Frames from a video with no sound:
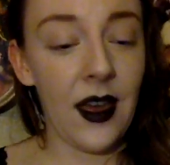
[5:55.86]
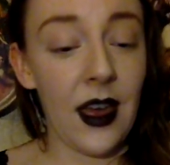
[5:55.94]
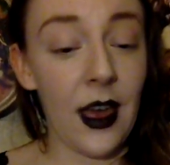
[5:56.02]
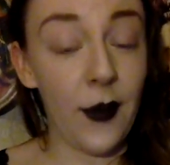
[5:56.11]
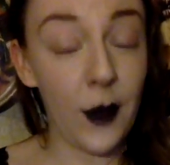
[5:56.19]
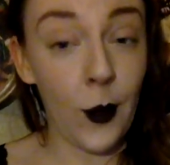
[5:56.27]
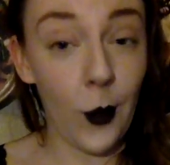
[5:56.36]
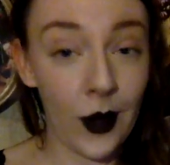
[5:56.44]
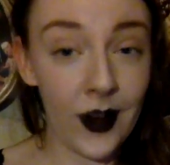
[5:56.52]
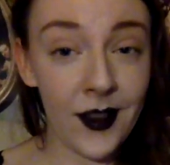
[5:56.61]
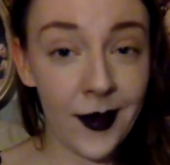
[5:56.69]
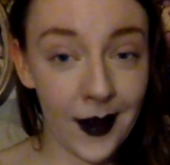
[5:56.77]
If you
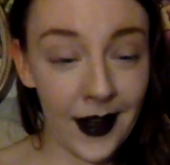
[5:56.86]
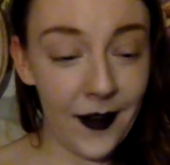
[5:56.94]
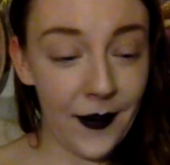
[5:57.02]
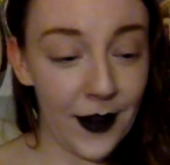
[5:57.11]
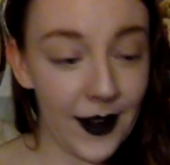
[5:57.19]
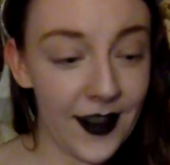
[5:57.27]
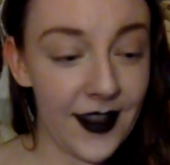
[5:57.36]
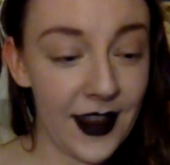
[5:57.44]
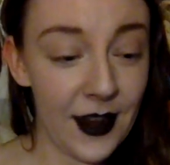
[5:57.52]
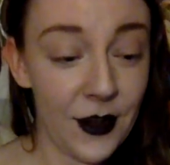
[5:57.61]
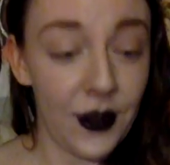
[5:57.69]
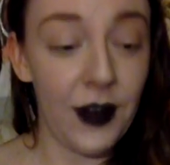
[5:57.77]
want a 21st
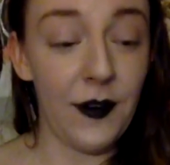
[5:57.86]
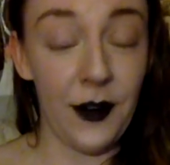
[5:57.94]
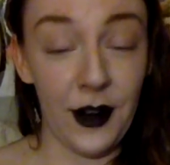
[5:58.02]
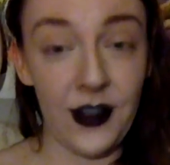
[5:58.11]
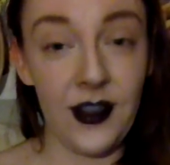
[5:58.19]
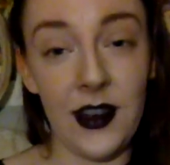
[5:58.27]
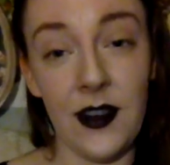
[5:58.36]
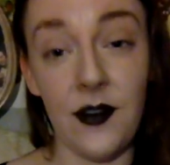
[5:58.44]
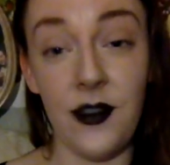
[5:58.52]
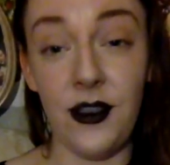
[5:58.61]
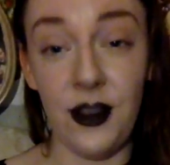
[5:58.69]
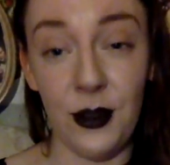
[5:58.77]
century version of
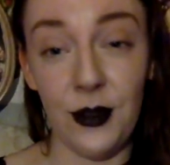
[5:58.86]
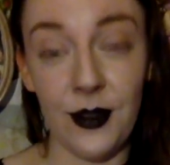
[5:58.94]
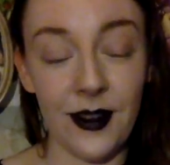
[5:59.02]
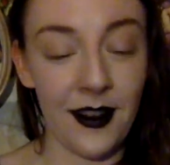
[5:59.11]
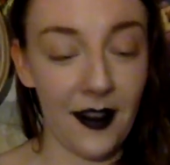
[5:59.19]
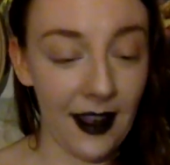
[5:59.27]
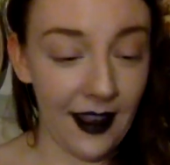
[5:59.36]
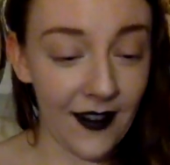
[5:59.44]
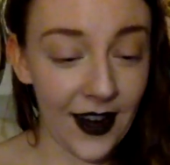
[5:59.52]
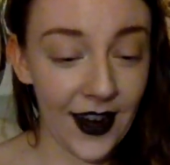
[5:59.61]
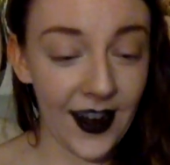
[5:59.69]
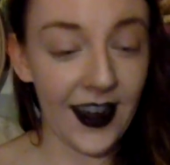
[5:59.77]
June
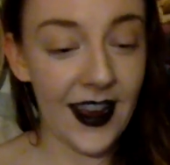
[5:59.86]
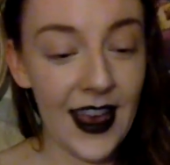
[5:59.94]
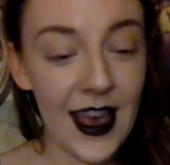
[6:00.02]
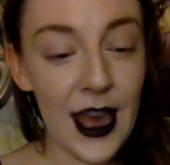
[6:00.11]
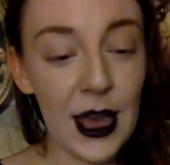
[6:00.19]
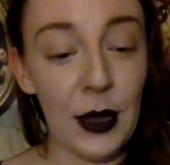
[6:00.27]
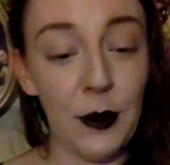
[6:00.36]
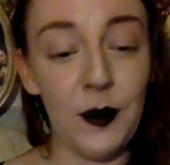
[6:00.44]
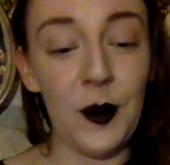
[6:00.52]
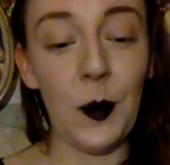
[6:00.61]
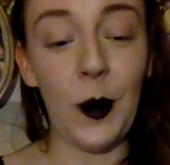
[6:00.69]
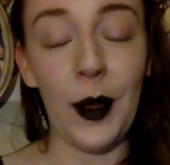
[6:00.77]
Cleaver, you
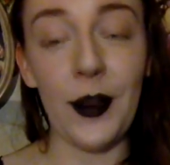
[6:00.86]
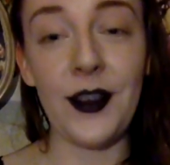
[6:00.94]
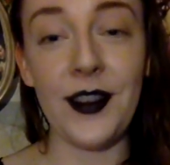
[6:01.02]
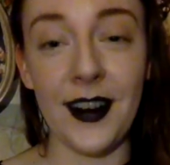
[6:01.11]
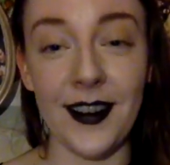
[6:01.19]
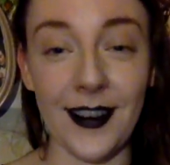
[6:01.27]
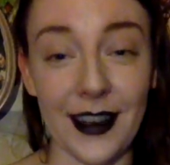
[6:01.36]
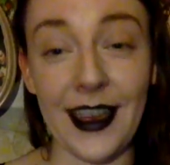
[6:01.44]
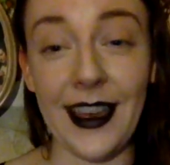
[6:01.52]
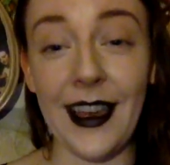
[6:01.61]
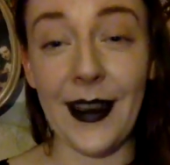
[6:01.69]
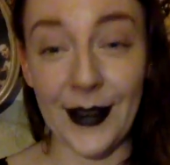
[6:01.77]
do well to start
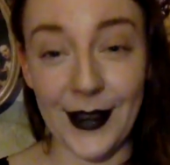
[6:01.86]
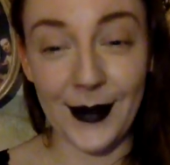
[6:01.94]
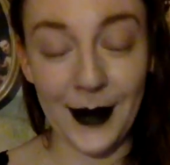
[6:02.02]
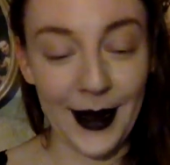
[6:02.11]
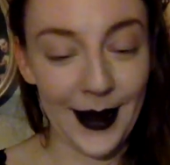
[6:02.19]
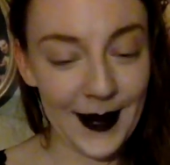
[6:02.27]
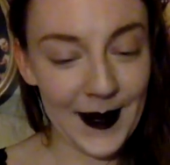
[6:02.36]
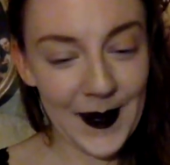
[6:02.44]
looking elsewhere,